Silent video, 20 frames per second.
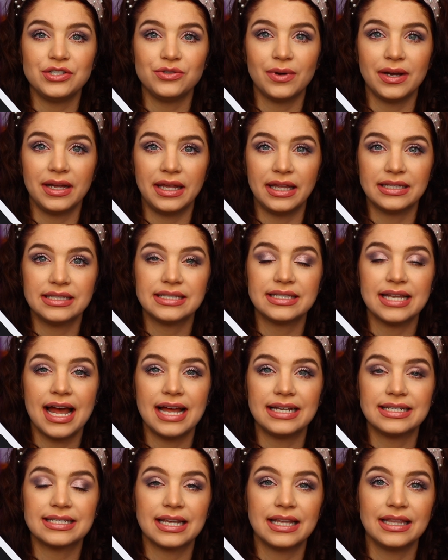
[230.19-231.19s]
do onions
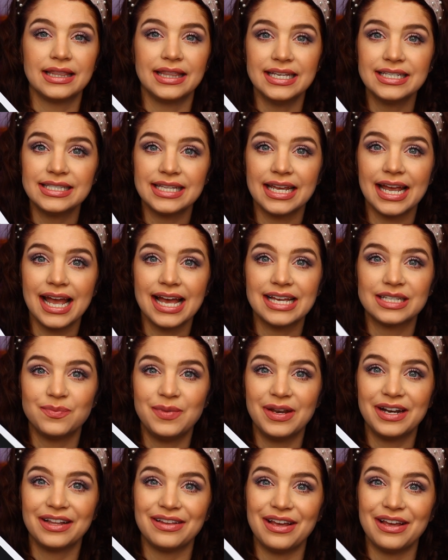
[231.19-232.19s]
that this thing has been a